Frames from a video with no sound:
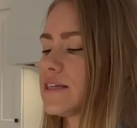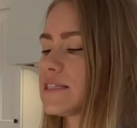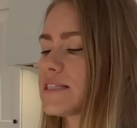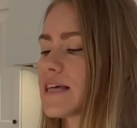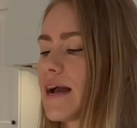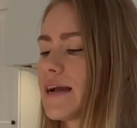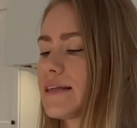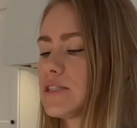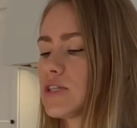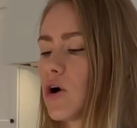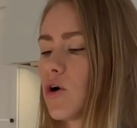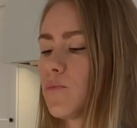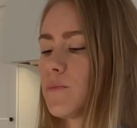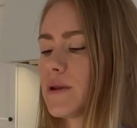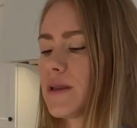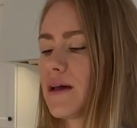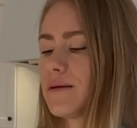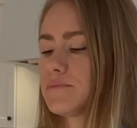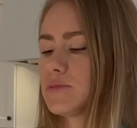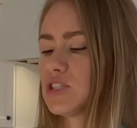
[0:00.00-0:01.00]
sides
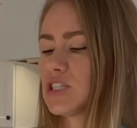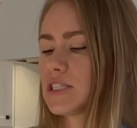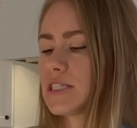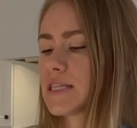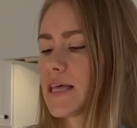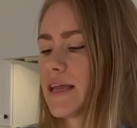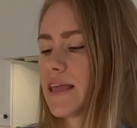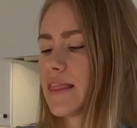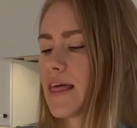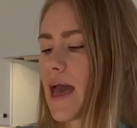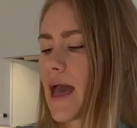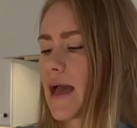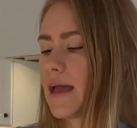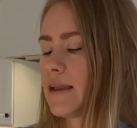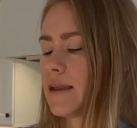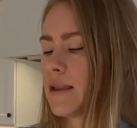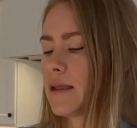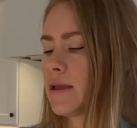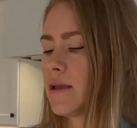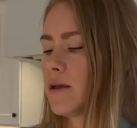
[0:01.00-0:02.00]
opened up just like that,
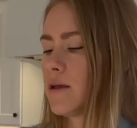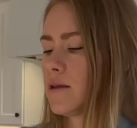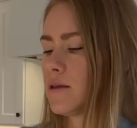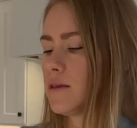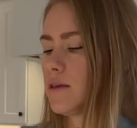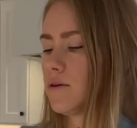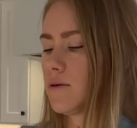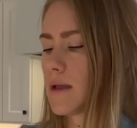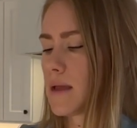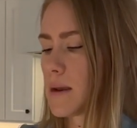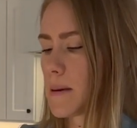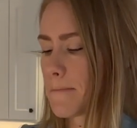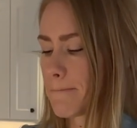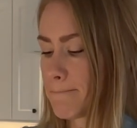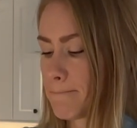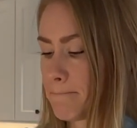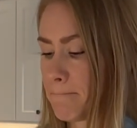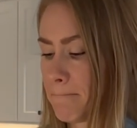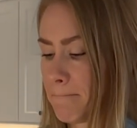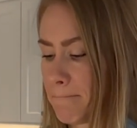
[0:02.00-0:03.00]
you can
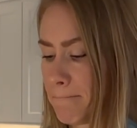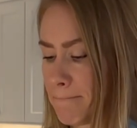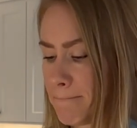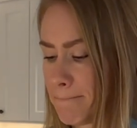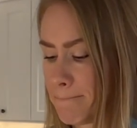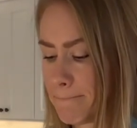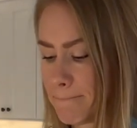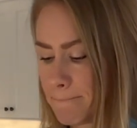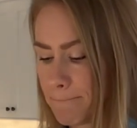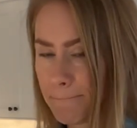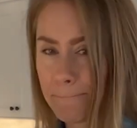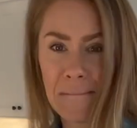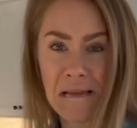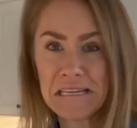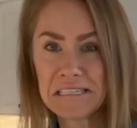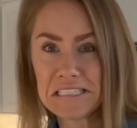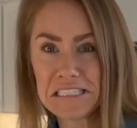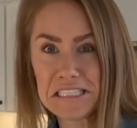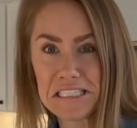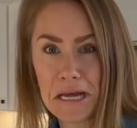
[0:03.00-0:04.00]

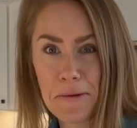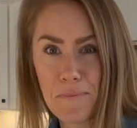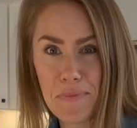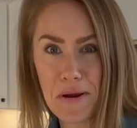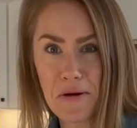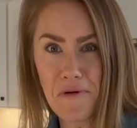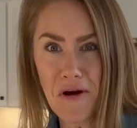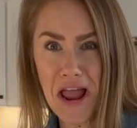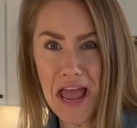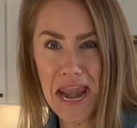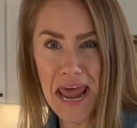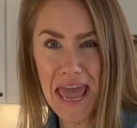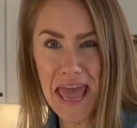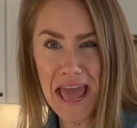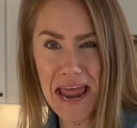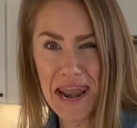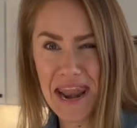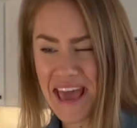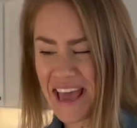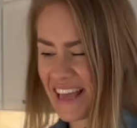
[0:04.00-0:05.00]
dump it right
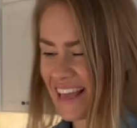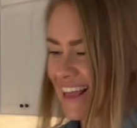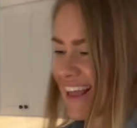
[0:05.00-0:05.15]
in.